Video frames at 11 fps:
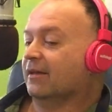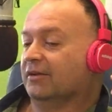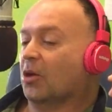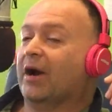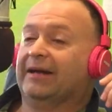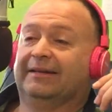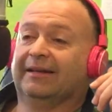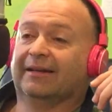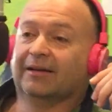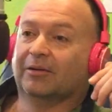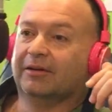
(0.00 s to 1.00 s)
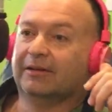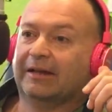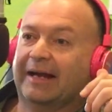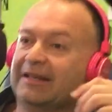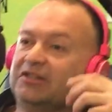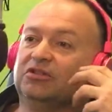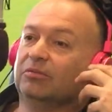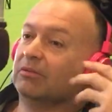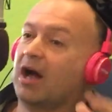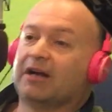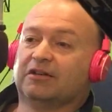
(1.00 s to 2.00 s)
no idea. I guess you
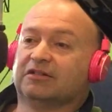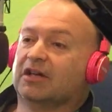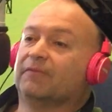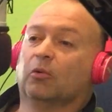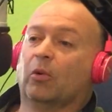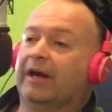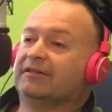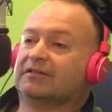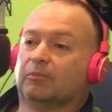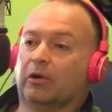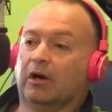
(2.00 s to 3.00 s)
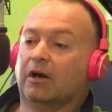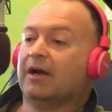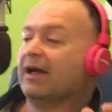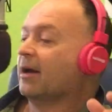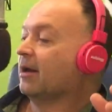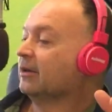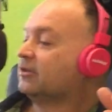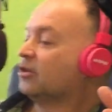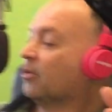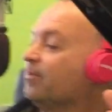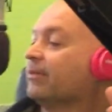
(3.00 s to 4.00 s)
lock yourself away somewhere.
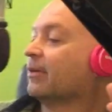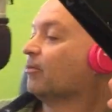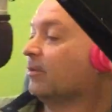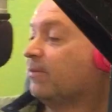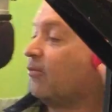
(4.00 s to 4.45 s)
So, but